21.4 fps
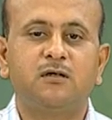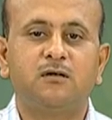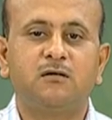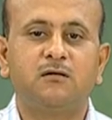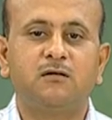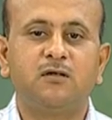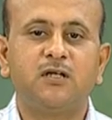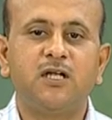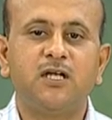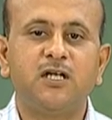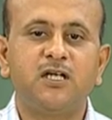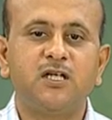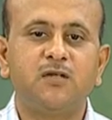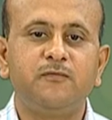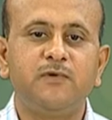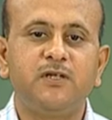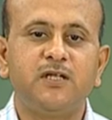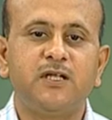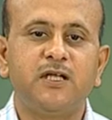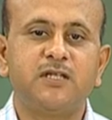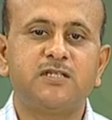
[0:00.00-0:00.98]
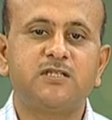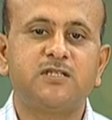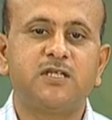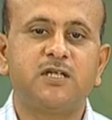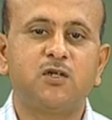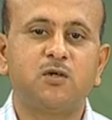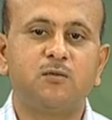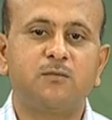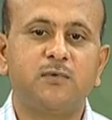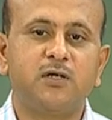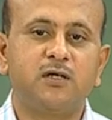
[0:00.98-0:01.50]
relatively less
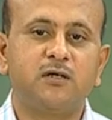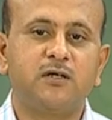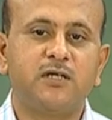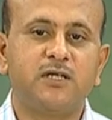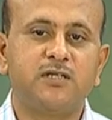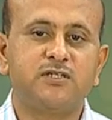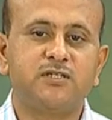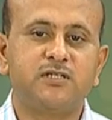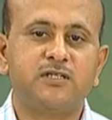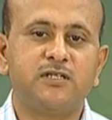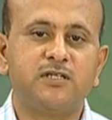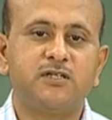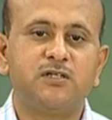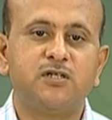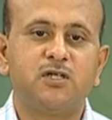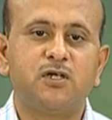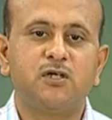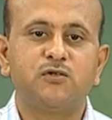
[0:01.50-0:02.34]
atomic density.